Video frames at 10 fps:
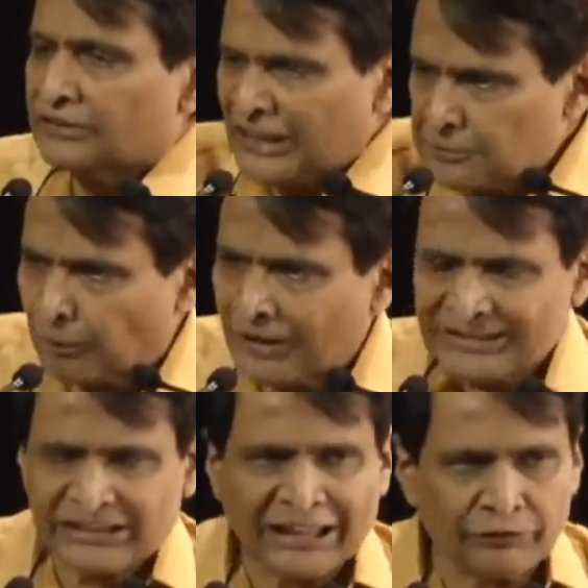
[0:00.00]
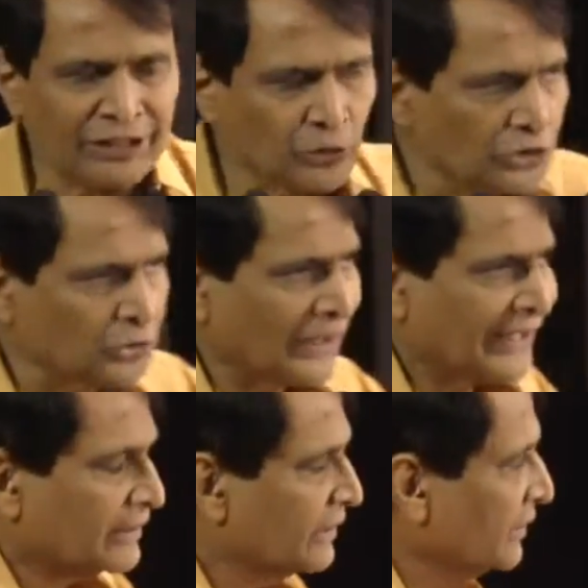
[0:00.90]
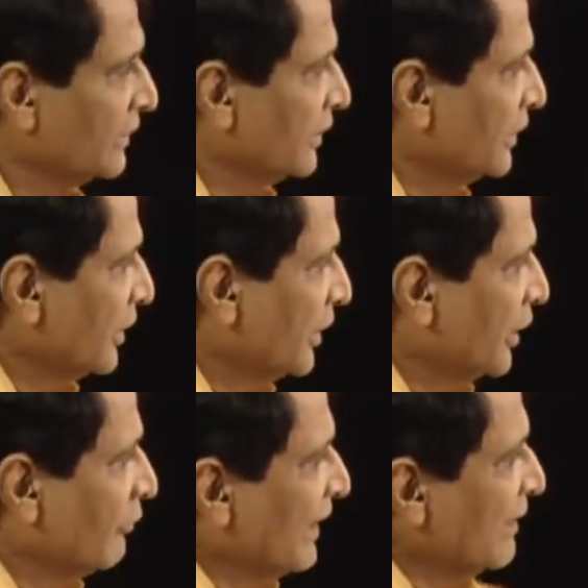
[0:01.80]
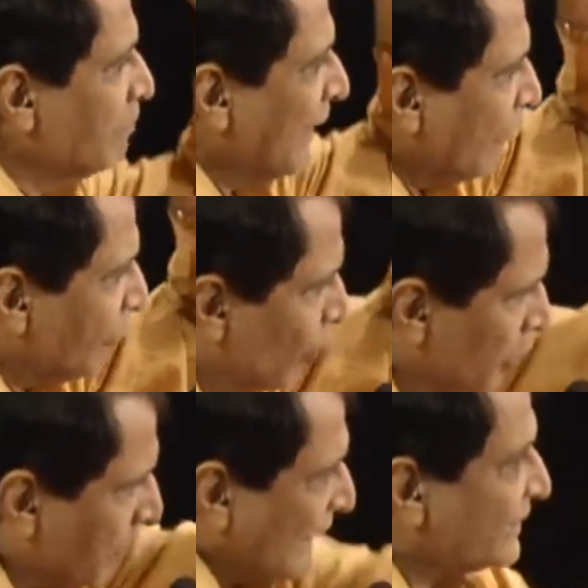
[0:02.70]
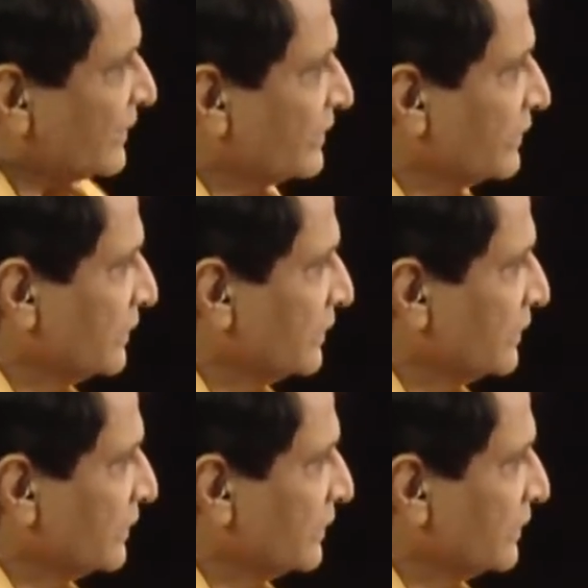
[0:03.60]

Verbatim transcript: this policy that we are doing today will impact food prices.